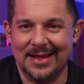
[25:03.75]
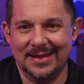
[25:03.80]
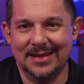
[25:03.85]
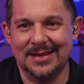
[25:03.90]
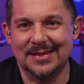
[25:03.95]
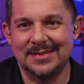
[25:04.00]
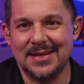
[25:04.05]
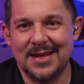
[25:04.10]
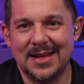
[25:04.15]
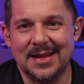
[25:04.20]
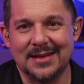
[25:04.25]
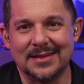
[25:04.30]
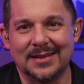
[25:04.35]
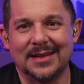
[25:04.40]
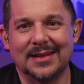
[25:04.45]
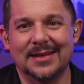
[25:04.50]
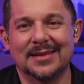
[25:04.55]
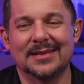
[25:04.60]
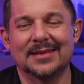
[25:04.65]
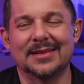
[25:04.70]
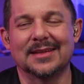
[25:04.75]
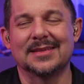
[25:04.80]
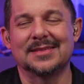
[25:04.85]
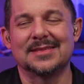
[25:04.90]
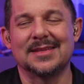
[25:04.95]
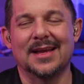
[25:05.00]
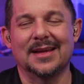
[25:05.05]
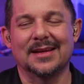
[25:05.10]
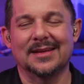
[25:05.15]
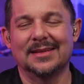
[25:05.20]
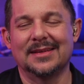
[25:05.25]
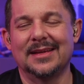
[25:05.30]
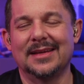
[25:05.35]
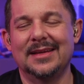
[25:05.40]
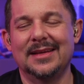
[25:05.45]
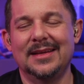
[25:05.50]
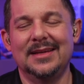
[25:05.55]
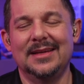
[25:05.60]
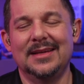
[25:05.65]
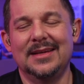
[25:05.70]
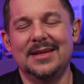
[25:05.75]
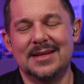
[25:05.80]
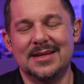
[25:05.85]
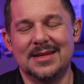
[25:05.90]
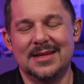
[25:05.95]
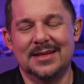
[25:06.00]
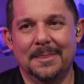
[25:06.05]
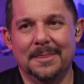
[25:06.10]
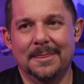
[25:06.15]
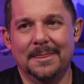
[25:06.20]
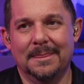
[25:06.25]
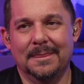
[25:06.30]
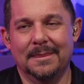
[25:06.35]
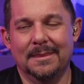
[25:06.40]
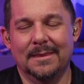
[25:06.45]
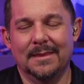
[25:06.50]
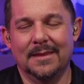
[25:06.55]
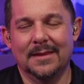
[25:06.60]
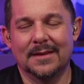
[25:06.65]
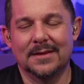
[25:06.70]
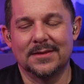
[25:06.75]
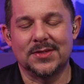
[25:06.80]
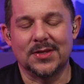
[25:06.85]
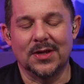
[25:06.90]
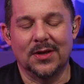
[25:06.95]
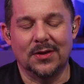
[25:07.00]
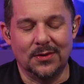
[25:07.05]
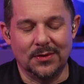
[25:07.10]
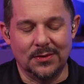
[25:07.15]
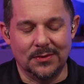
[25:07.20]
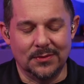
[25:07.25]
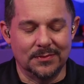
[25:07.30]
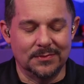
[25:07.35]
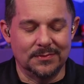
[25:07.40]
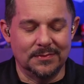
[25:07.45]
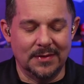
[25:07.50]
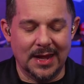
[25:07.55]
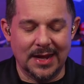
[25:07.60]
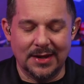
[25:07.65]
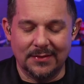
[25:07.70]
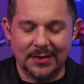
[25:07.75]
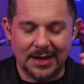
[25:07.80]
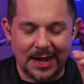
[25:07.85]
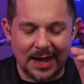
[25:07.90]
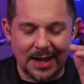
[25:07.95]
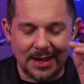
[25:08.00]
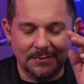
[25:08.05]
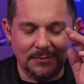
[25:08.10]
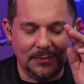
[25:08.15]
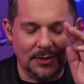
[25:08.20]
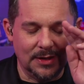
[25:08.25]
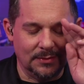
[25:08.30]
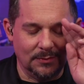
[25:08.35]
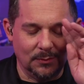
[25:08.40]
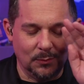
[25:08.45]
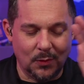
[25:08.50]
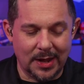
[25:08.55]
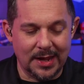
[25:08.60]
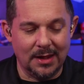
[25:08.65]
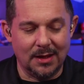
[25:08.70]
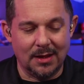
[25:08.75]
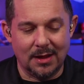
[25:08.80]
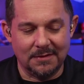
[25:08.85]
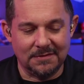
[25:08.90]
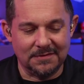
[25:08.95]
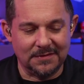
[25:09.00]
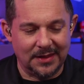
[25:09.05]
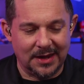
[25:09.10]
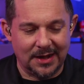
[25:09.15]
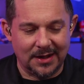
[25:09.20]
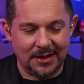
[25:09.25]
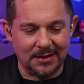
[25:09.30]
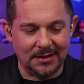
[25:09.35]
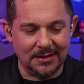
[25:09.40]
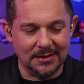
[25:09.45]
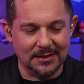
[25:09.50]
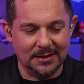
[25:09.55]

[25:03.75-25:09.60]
exactly. Yeah. Exactly. So anyway, I went way off there.